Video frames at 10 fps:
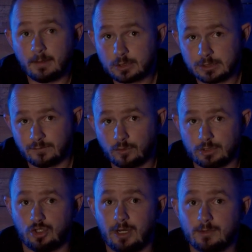up because of all
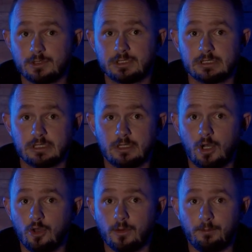the trebles
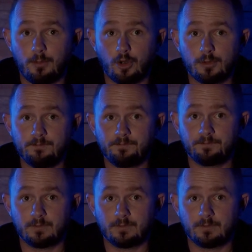on the bottom,